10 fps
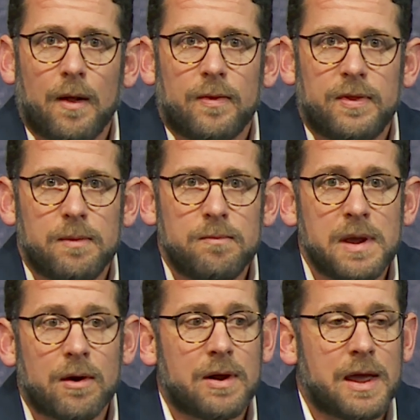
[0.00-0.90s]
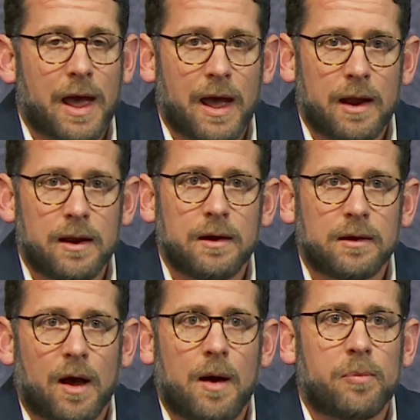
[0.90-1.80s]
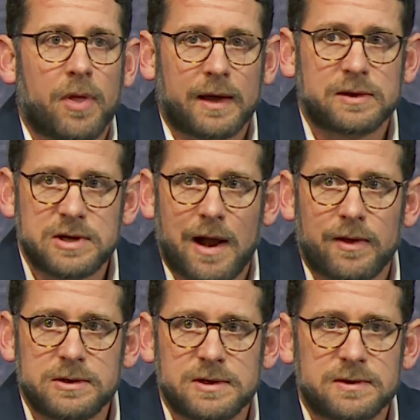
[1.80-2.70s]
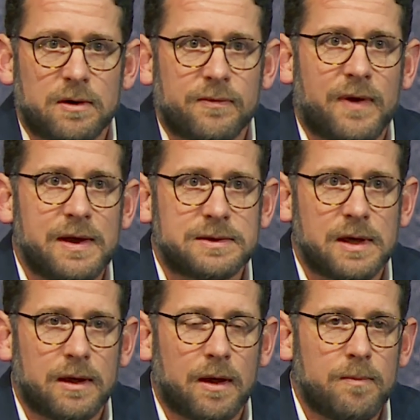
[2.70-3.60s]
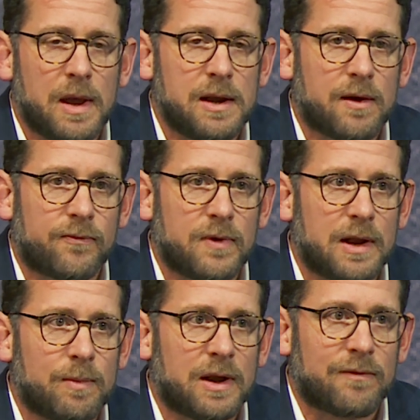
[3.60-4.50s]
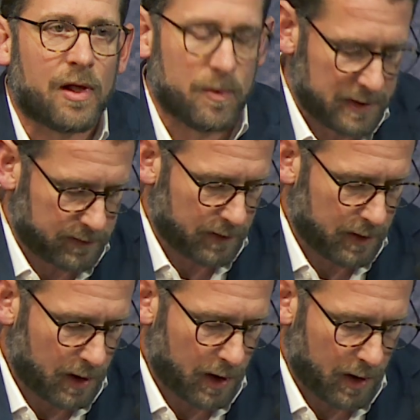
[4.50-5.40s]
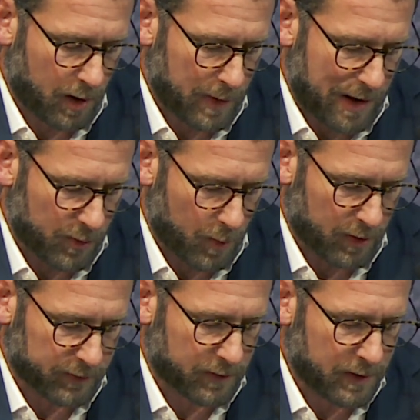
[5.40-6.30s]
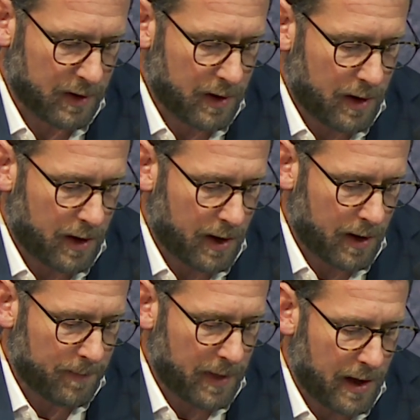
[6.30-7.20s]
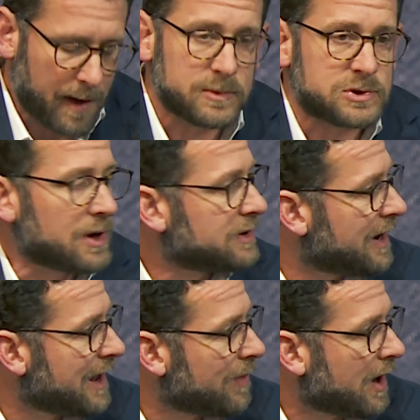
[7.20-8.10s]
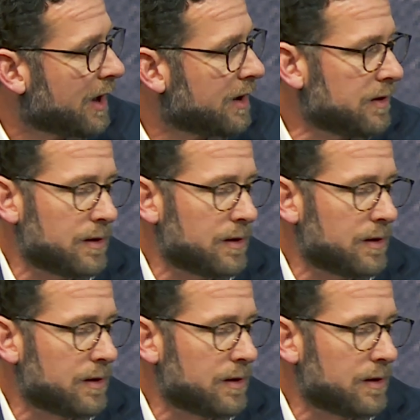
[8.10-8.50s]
the myriad and complex challenges that are facing media freedom and development around the world. I'm joined today by